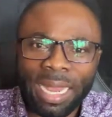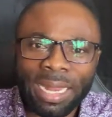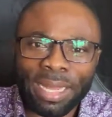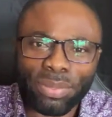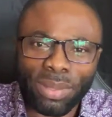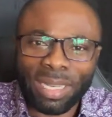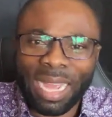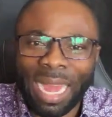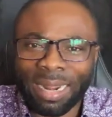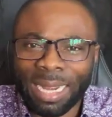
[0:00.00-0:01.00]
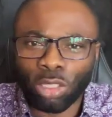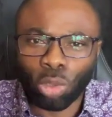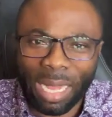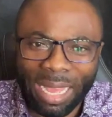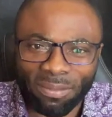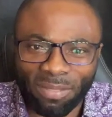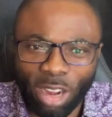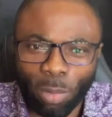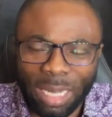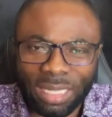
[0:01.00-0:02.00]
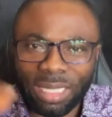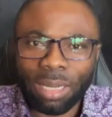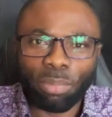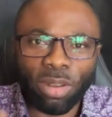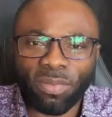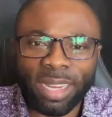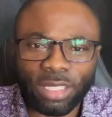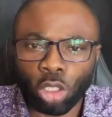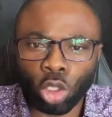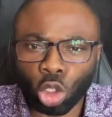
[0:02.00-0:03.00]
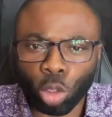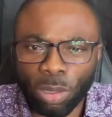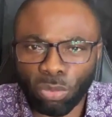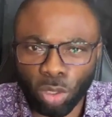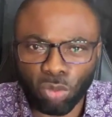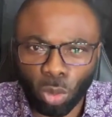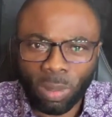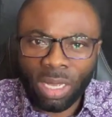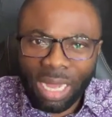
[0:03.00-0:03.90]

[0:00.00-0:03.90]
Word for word: anything around your environment preventing you to be fruitful.